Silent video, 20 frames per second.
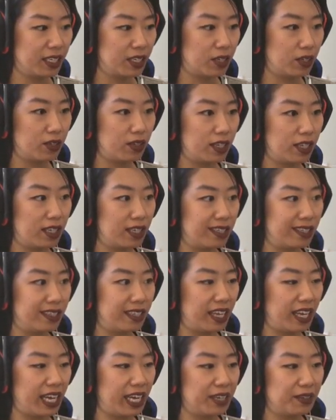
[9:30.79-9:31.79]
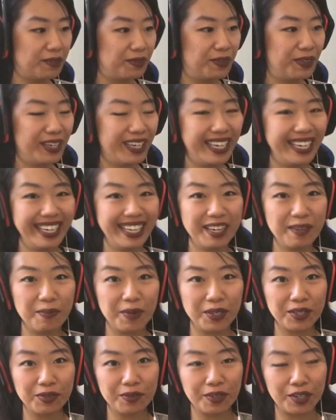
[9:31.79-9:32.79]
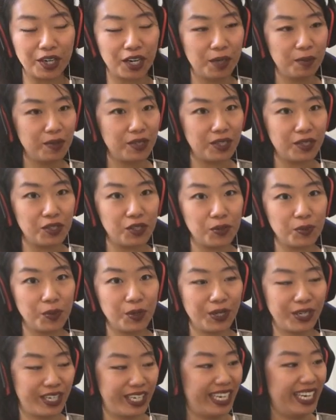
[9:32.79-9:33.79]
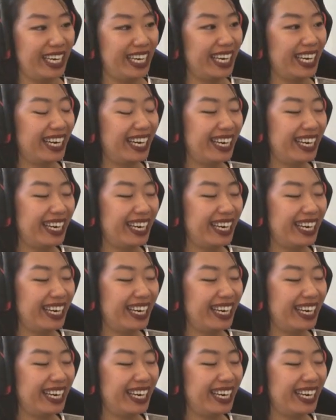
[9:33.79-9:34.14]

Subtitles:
Good thing they have both of their arms there to support her.